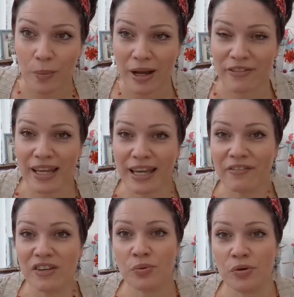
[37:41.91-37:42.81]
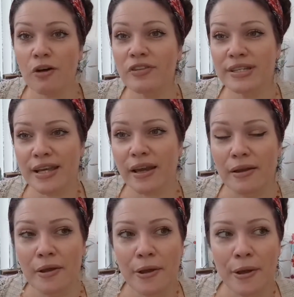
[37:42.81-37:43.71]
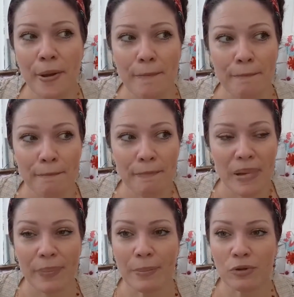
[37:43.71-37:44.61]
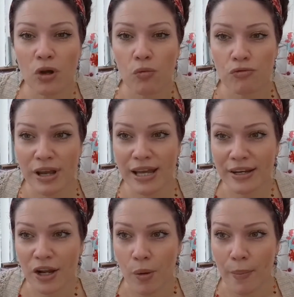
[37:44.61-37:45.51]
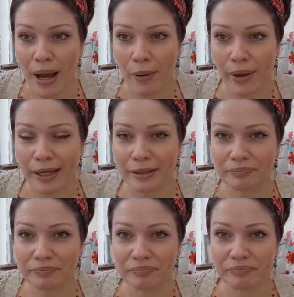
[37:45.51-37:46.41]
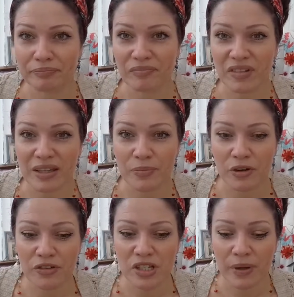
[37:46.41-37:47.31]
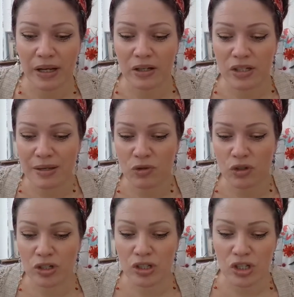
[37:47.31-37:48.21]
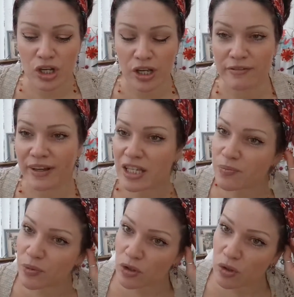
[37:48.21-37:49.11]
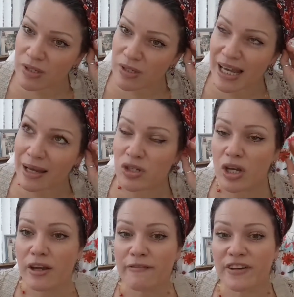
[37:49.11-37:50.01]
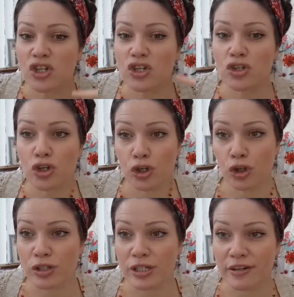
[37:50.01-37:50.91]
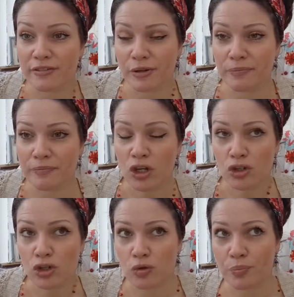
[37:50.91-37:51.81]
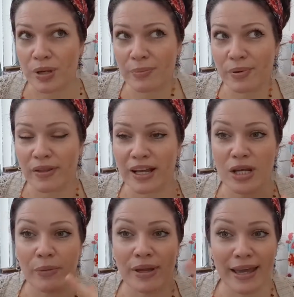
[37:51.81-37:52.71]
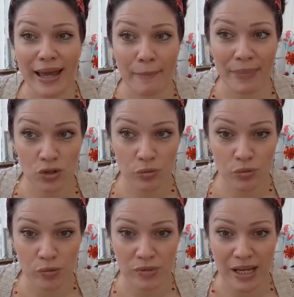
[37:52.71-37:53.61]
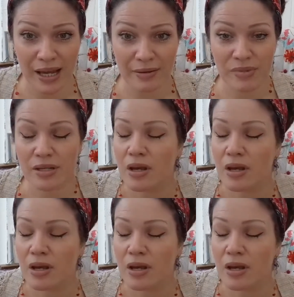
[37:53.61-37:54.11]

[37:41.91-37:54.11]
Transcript: I think if there's a prophecy and people don't really know about it, and the prophecy might not seem good because of certain events, but sometimes visions can look different to some people, and that's how it can get mixed up sometimes.